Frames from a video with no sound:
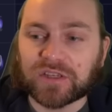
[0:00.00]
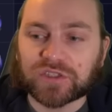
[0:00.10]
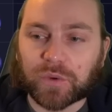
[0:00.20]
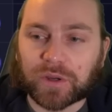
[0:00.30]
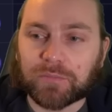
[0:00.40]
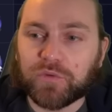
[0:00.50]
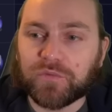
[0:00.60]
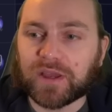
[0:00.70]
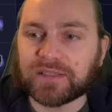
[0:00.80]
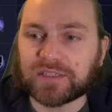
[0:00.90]
So I can move
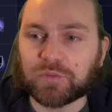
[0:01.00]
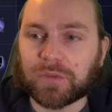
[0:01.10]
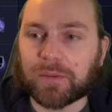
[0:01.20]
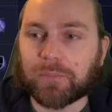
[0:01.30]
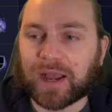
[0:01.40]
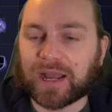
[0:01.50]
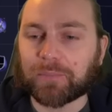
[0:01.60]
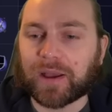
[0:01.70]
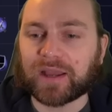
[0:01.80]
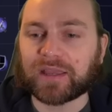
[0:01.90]
that into my
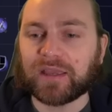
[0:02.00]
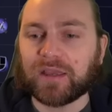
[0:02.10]
backpack.